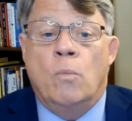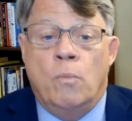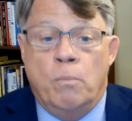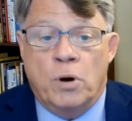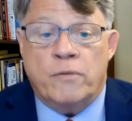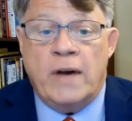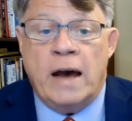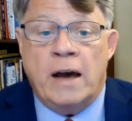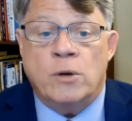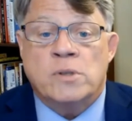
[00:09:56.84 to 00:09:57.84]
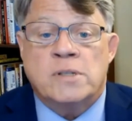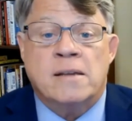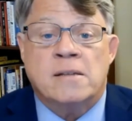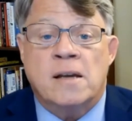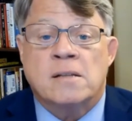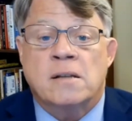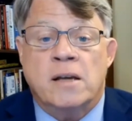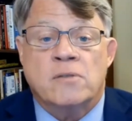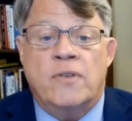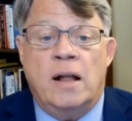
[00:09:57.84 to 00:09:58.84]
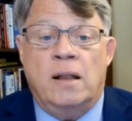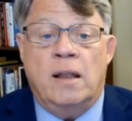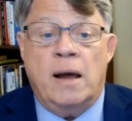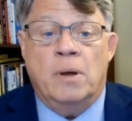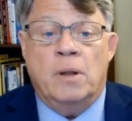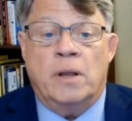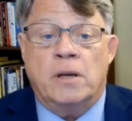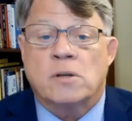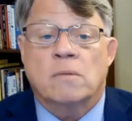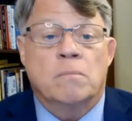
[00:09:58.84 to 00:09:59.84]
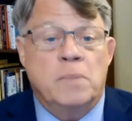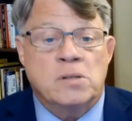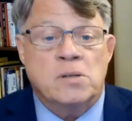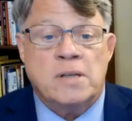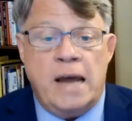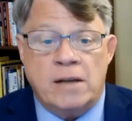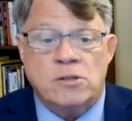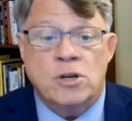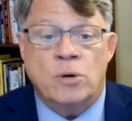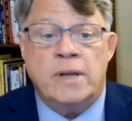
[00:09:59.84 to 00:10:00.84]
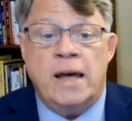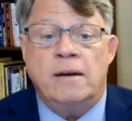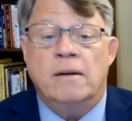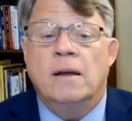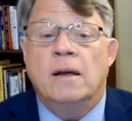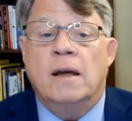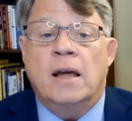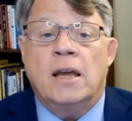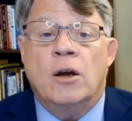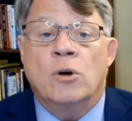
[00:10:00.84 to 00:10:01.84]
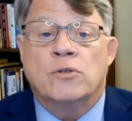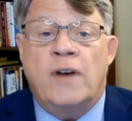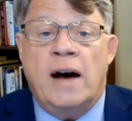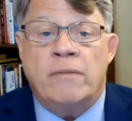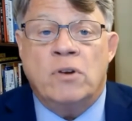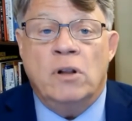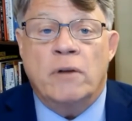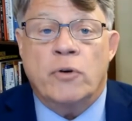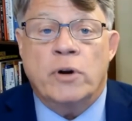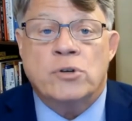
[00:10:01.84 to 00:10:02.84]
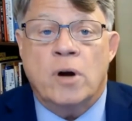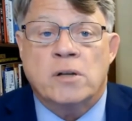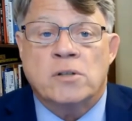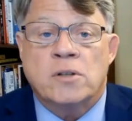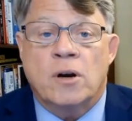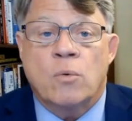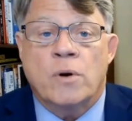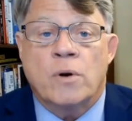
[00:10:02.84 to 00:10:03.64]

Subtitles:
Book value is assets less liabilities. Business has no debt. He owns 5 delivery trucks that are worth